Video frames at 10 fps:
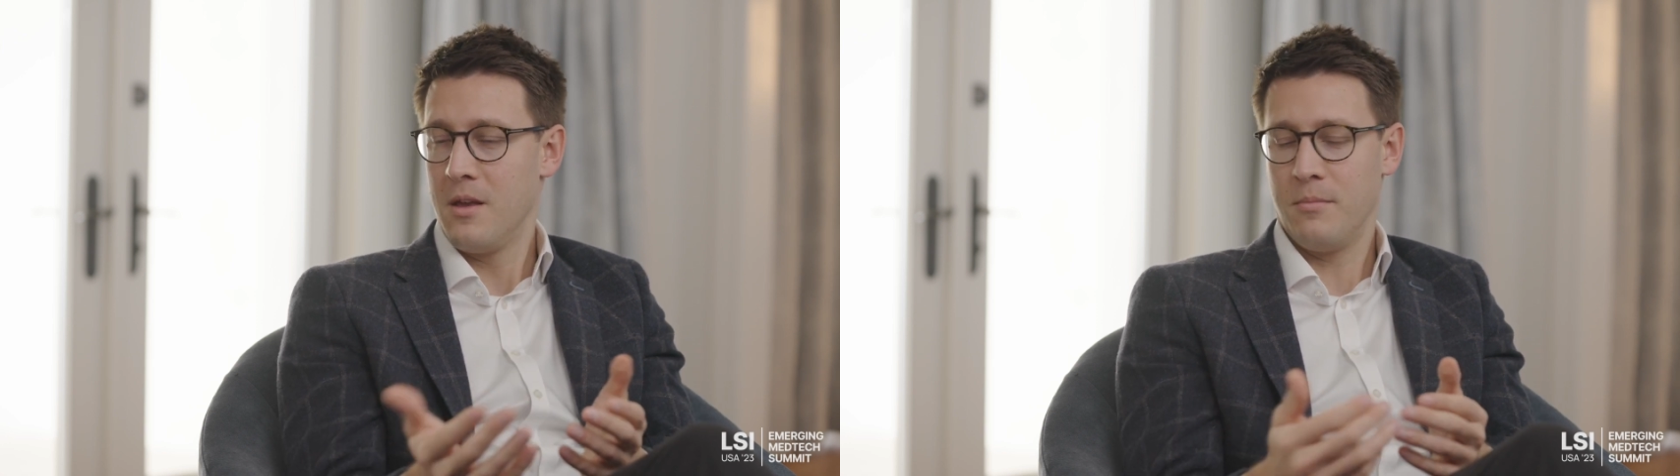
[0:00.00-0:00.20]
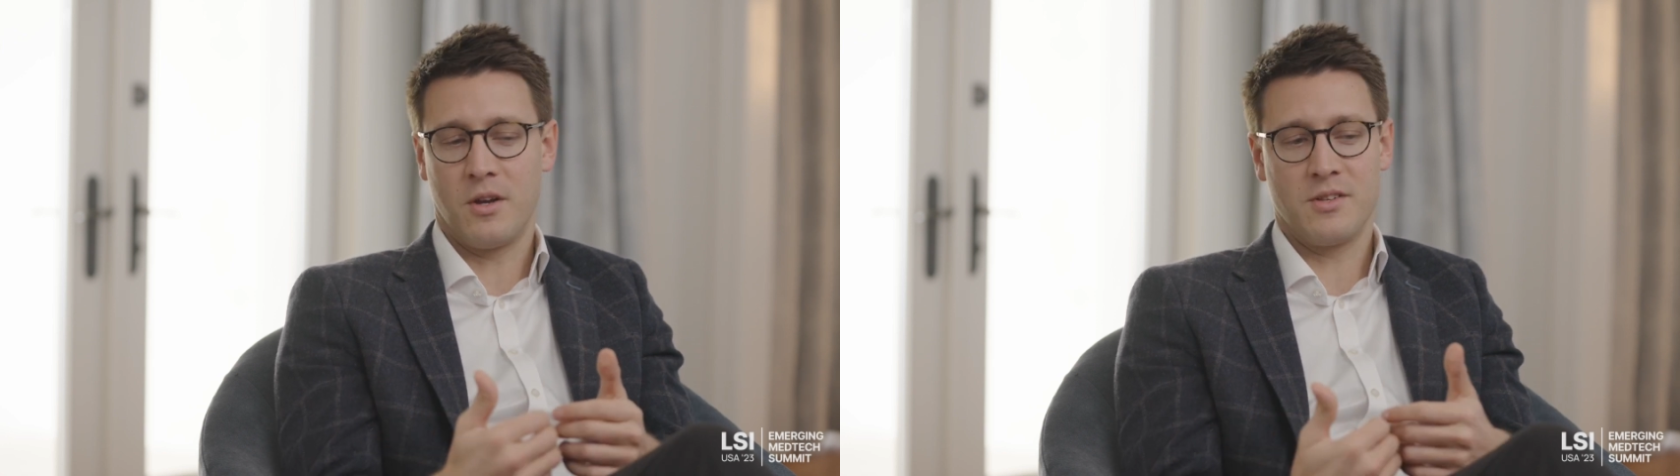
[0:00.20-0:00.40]

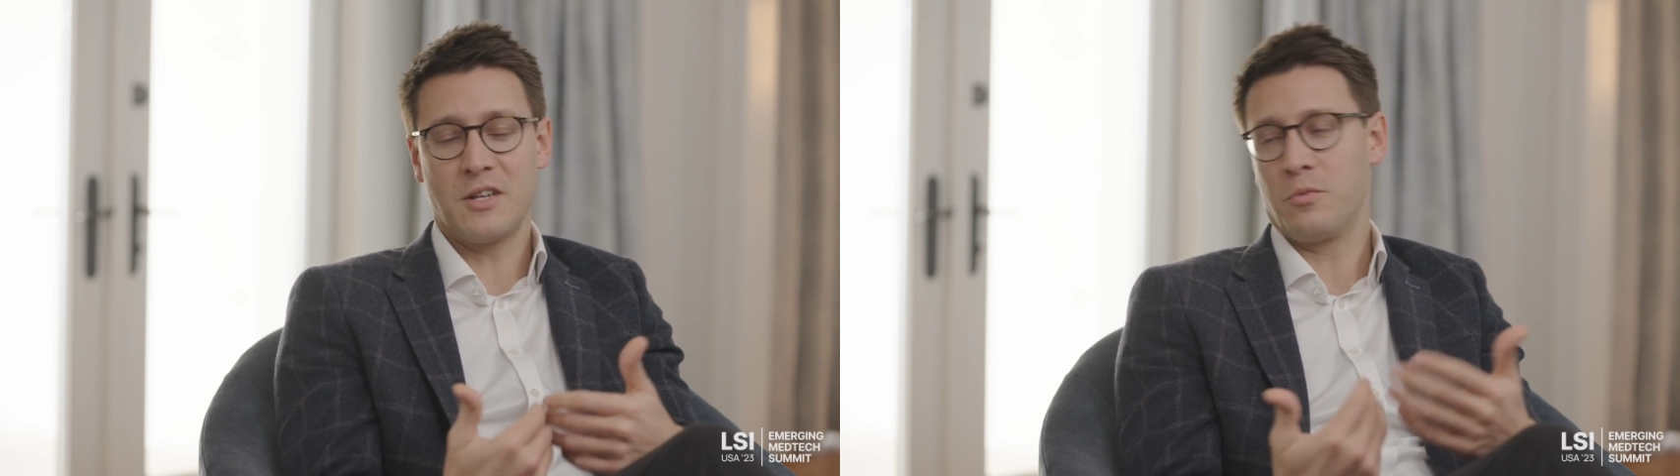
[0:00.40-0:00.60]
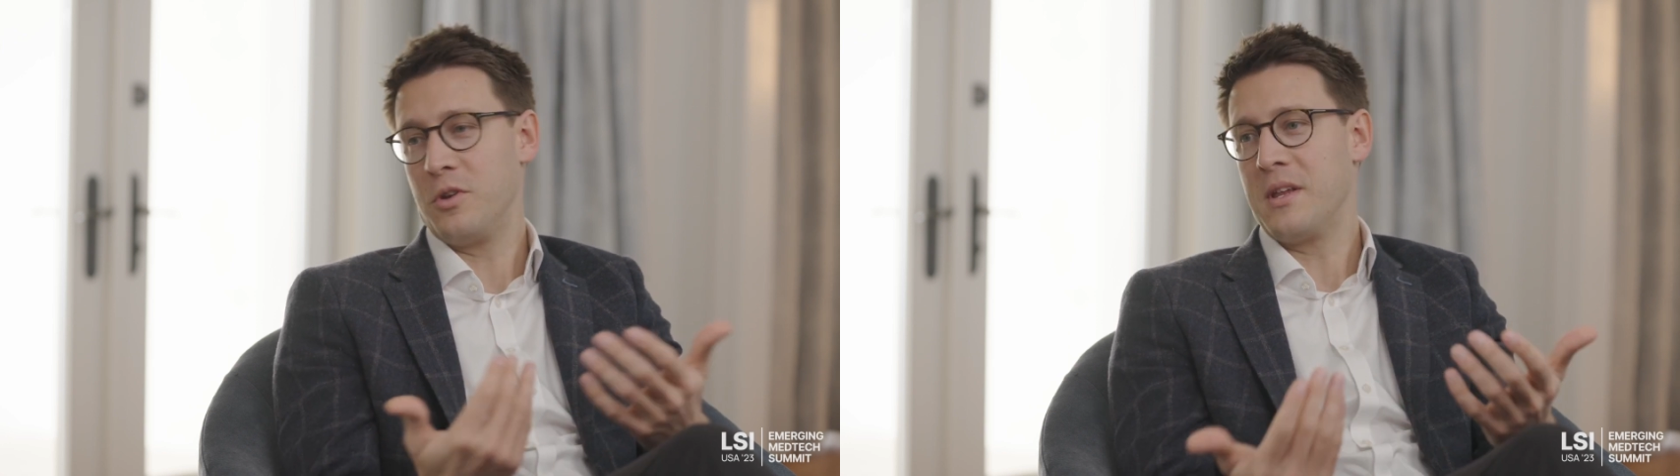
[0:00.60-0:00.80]
because
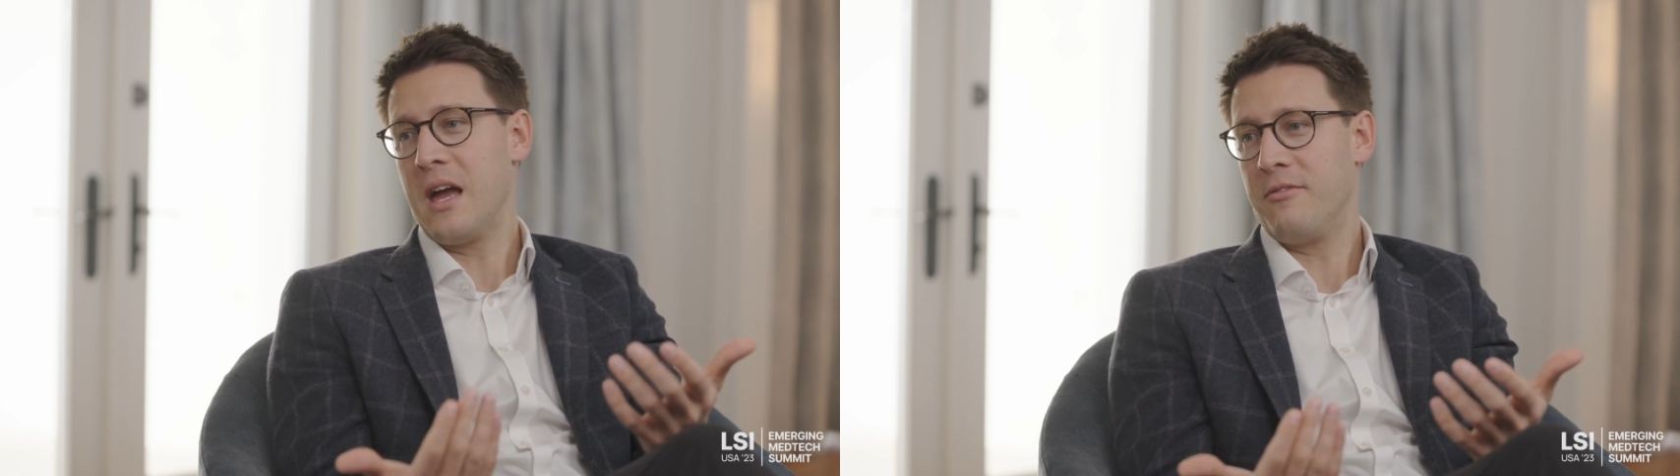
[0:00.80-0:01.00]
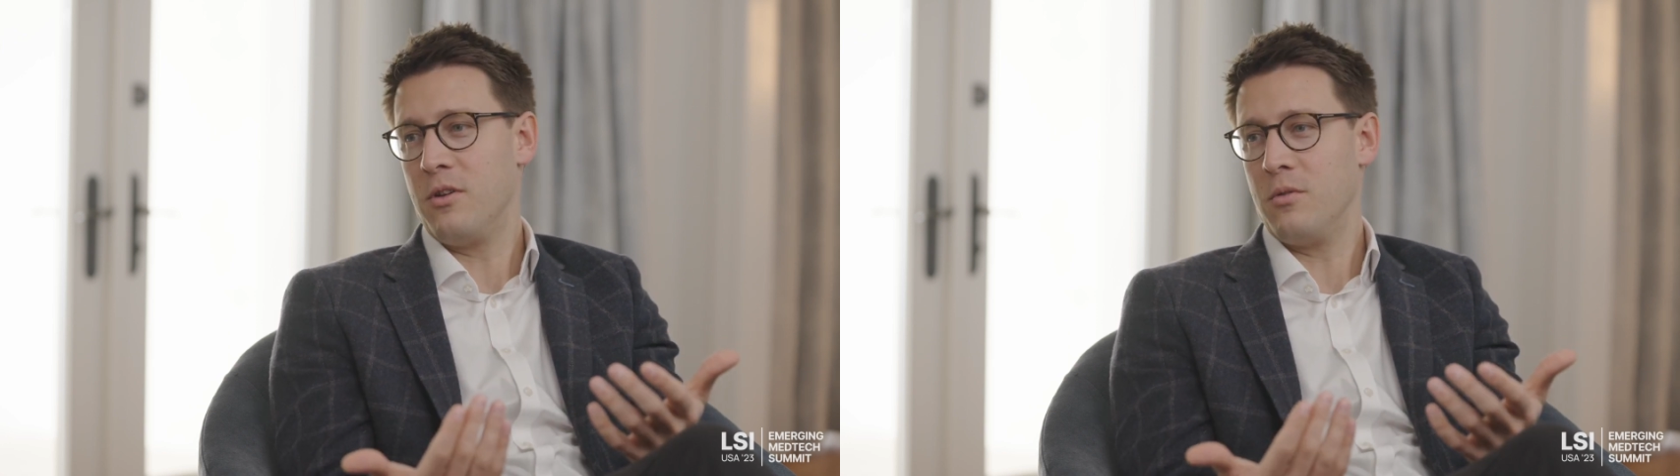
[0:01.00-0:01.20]
that's what you
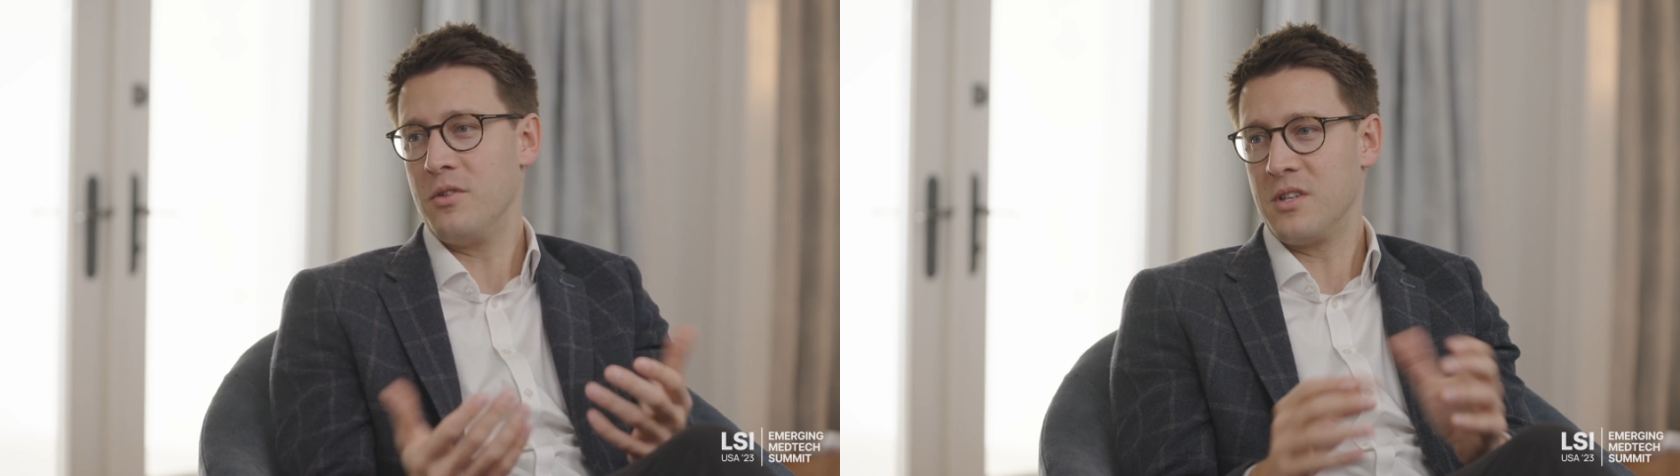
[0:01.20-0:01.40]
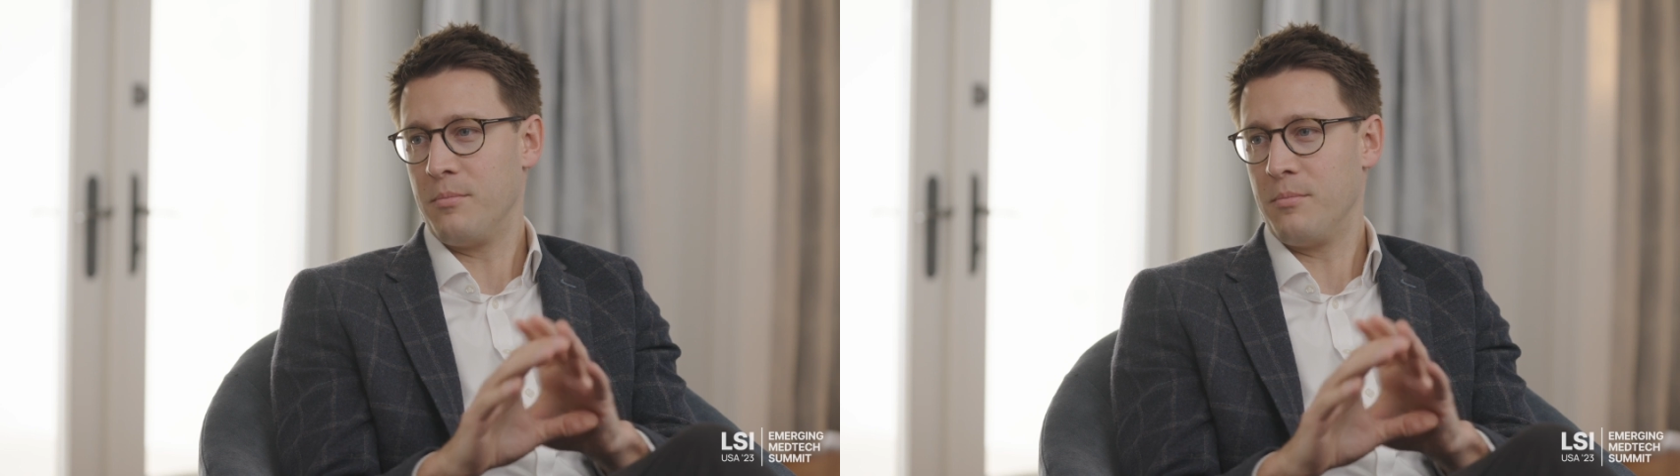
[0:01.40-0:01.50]
get if you were using